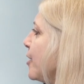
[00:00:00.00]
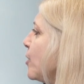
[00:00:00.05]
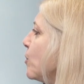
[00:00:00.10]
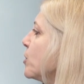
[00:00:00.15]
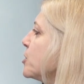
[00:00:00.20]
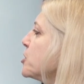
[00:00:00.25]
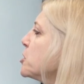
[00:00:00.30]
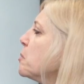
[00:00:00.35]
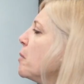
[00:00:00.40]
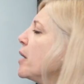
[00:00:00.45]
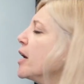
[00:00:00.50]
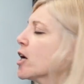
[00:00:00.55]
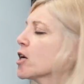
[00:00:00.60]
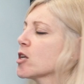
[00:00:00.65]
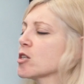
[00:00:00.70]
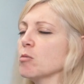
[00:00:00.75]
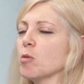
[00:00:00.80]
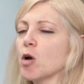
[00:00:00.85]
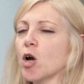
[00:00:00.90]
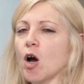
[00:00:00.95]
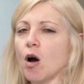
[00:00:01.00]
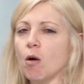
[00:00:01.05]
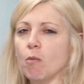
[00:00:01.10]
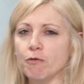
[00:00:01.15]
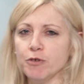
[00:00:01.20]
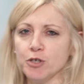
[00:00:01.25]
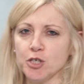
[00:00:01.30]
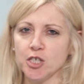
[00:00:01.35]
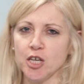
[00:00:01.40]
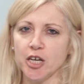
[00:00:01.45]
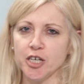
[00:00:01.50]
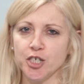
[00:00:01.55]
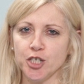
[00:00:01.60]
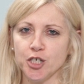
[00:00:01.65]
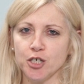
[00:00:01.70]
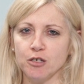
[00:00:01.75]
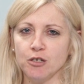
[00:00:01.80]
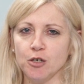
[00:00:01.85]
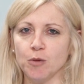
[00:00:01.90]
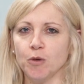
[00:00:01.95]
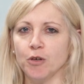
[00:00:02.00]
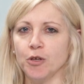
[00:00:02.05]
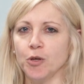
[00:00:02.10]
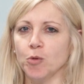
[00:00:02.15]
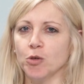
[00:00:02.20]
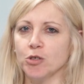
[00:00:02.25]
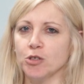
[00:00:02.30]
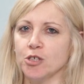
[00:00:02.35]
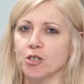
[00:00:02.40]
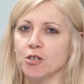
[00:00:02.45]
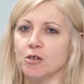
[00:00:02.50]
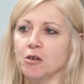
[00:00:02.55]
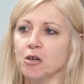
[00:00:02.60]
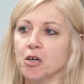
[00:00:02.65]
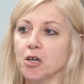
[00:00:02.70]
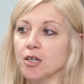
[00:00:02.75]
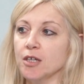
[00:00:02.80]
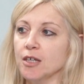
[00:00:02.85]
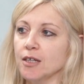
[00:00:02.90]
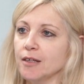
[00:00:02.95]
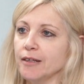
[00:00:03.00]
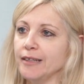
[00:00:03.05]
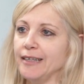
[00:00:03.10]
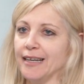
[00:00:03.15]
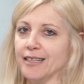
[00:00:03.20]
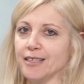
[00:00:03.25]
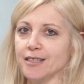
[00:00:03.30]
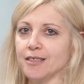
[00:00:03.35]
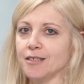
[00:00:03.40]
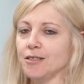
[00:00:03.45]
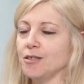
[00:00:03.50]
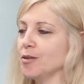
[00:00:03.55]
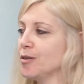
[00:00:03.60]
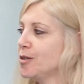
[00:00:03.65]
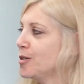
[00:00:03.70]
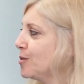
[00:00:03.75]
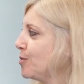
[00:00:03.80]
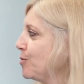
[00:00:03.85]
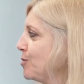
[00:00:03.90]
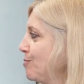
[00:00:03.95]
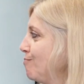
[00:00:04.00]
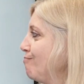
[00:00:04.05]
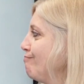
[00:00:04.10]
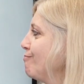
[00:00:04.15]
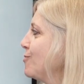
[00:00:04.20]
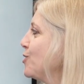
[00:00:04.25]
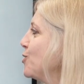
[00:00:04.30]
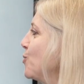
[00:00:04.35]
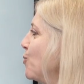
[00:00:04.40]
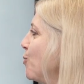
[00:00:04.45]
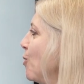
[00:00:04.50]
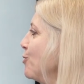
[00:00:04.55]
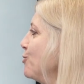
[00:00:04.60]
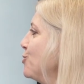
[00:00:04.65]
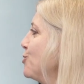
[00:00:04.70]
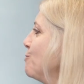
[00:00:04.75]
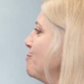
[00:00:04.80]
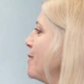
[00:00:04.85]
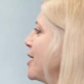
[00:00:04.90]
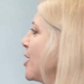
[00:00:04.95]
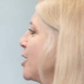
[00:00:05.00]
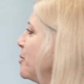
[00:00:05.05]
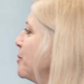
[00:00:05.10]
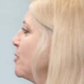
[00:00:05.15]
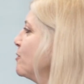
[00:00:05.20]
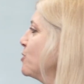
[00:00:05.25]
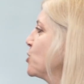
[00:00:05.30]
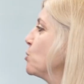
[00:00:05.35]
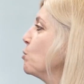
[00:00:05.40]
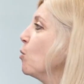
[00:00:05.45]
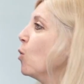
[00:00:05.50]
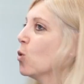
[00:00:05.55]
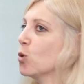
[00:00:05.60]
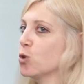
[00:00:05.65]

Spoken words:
you want to make some conversation. You want to, yes, you want to make a little bit of small